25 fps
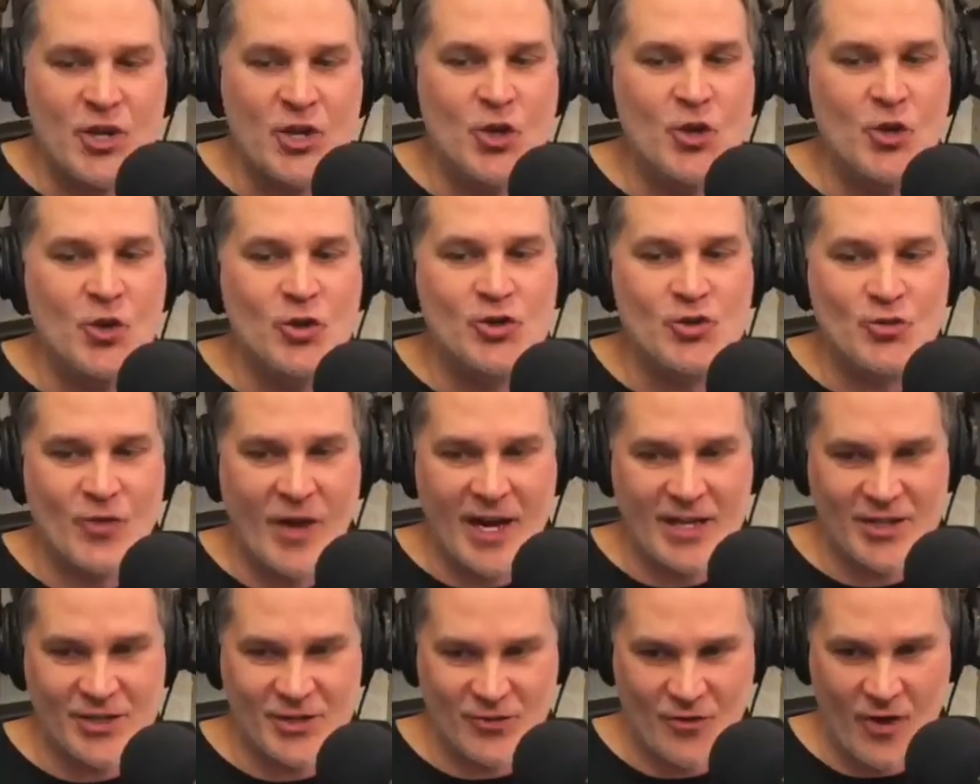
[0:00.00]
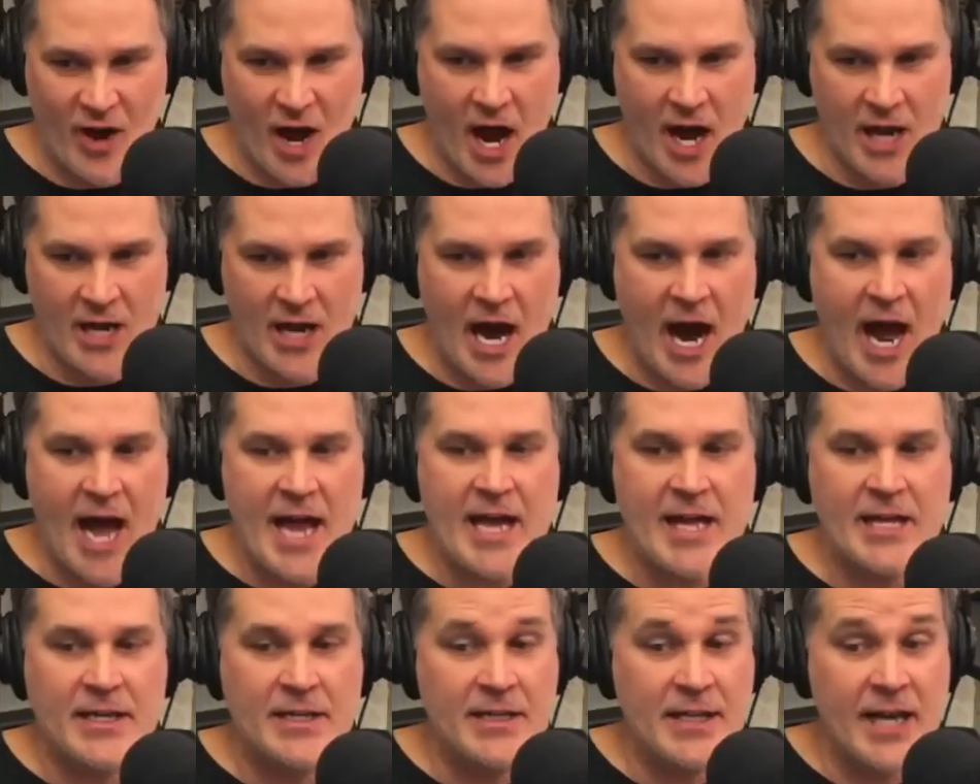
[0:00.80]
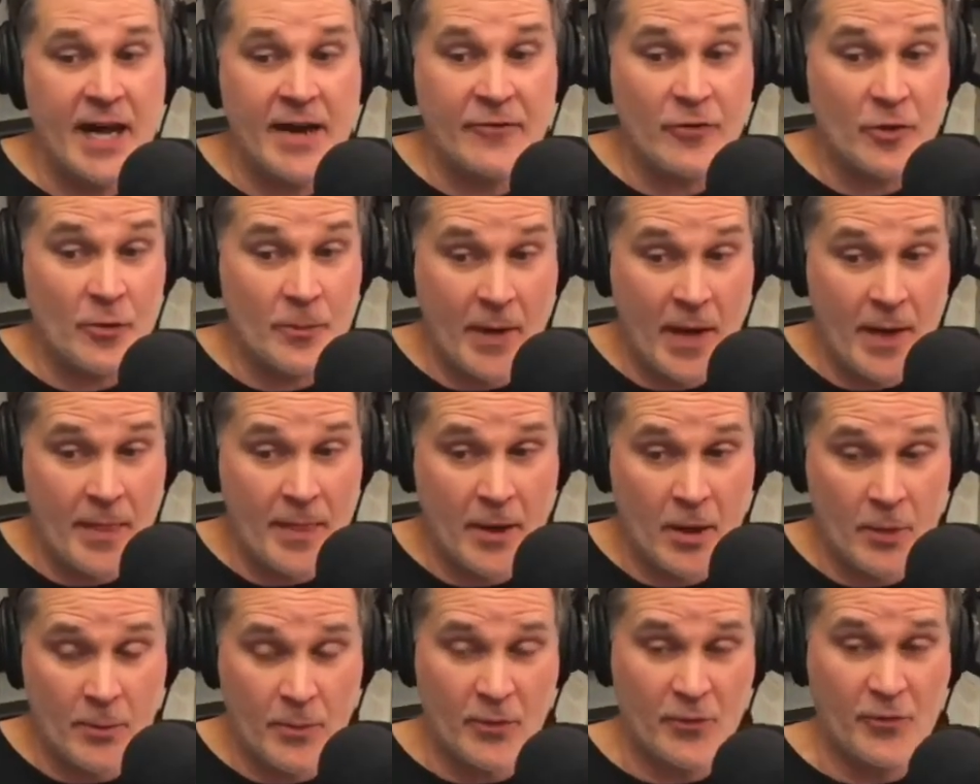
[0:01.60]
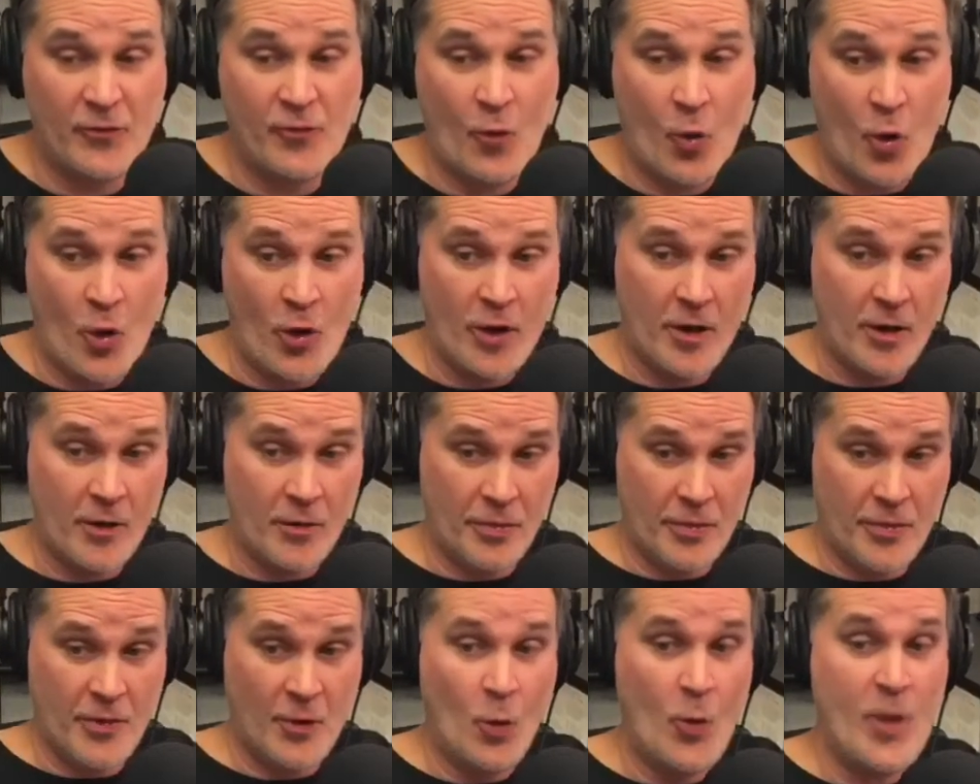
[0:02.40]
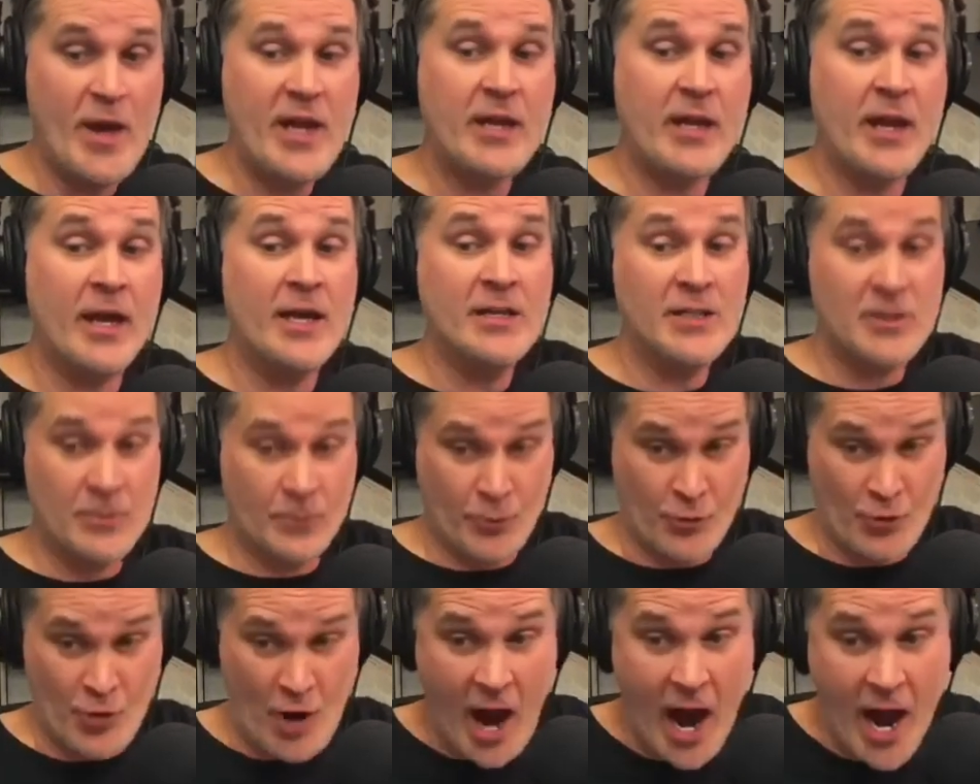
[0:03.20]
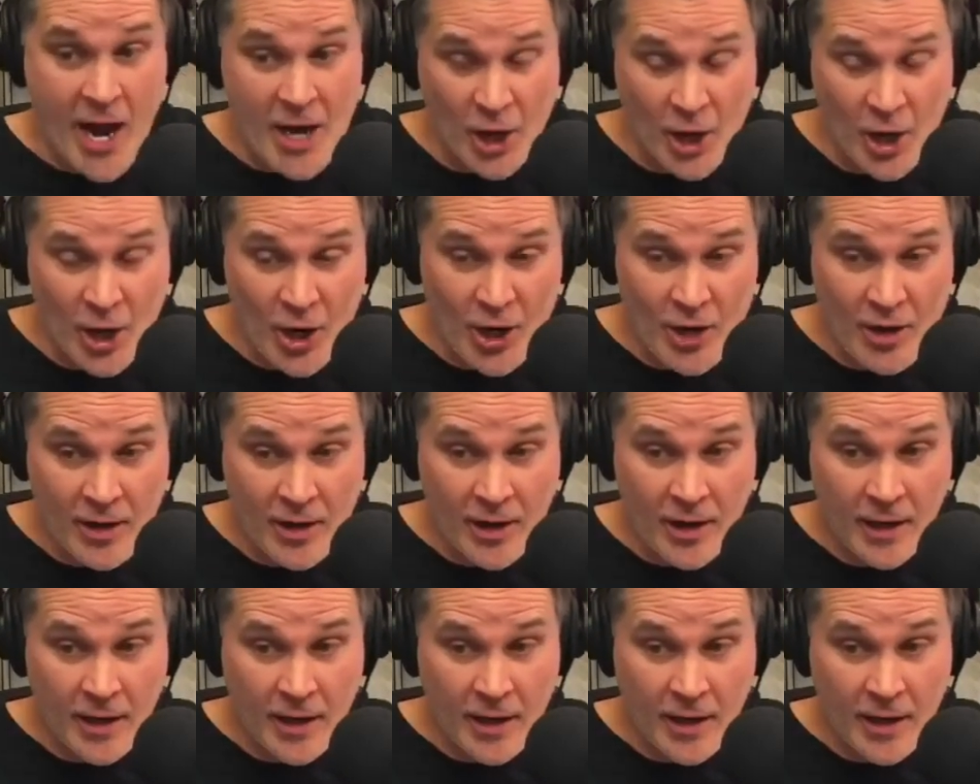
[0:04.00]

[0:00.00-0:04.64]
huge restaurant. Mm. I had never been there before the weekend prior.